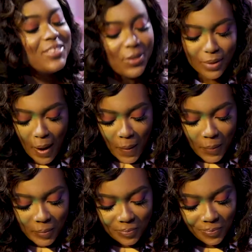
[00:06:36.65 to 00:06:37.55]
So
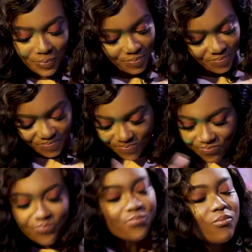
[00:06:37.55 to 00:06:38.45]

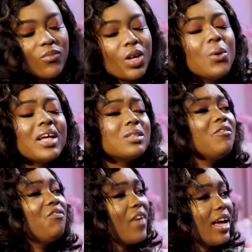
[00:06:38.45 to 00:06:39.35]
what are some
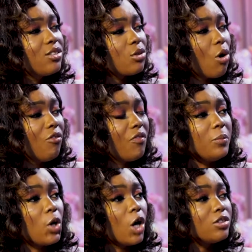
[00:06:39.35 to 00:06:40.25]
effects of
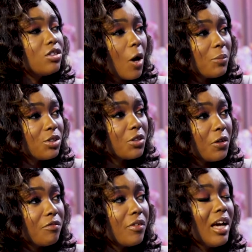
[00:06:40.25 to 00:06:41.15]
consumption
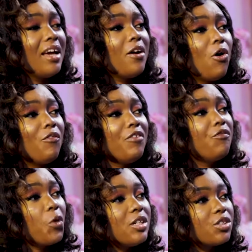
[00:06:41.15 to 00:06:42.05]
of
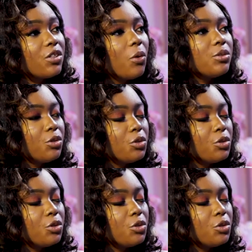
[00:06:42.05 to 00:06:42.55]
information on